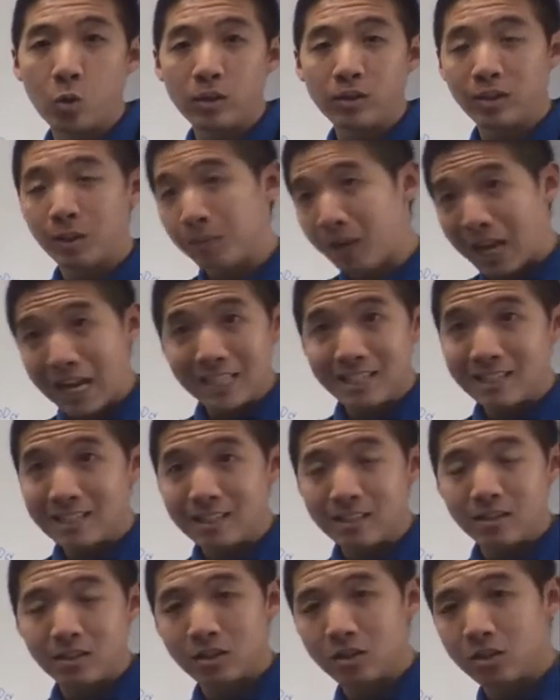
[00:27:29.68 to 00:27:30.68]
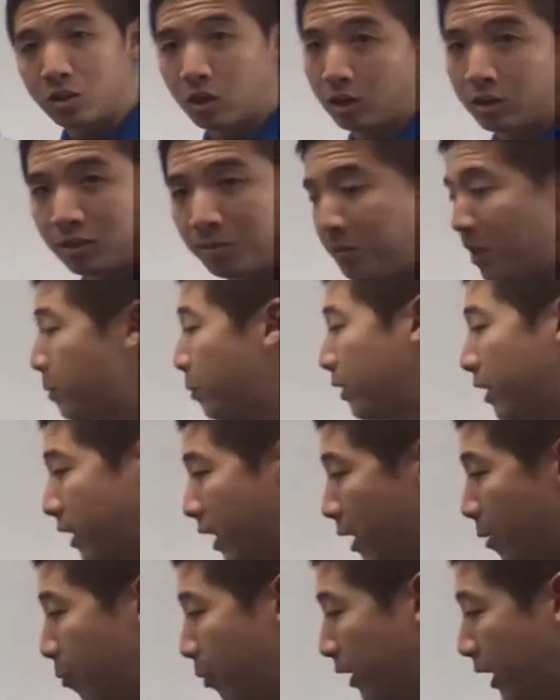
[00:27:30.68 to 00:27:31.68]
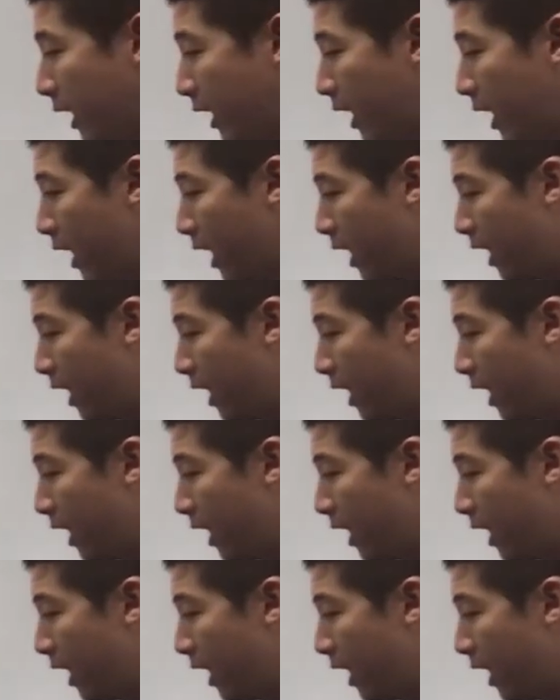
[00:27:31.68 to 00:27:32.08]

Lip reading: in some cases, there are some people in the company